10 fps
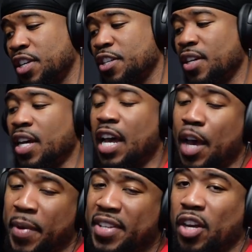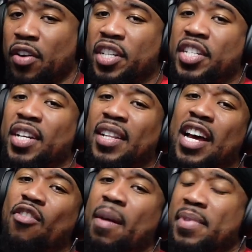That's, I mean, talking to shit. A
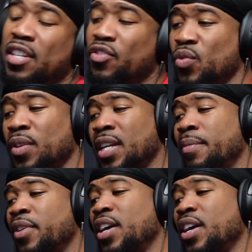lot of rappers ain't doing that, man.